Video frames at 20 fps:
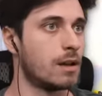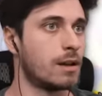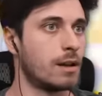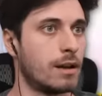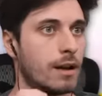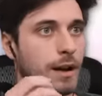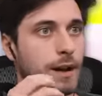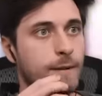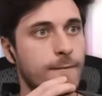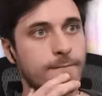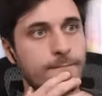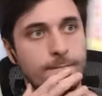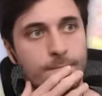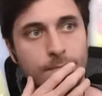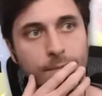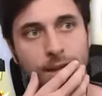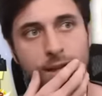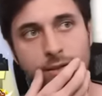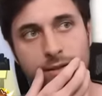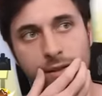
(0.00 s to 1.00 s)
Okay.
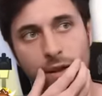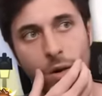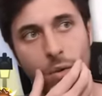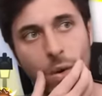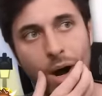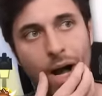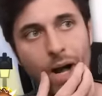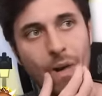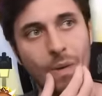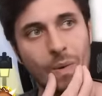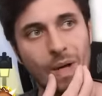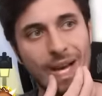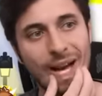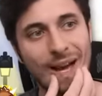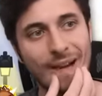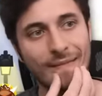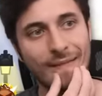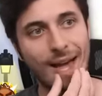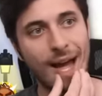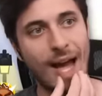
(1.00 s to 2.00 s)
So while we
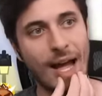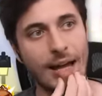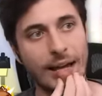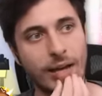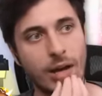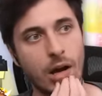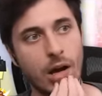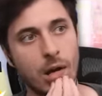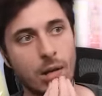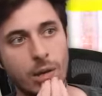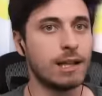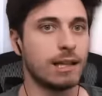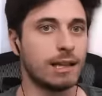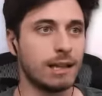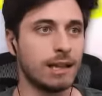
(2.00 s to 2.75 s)
have that going,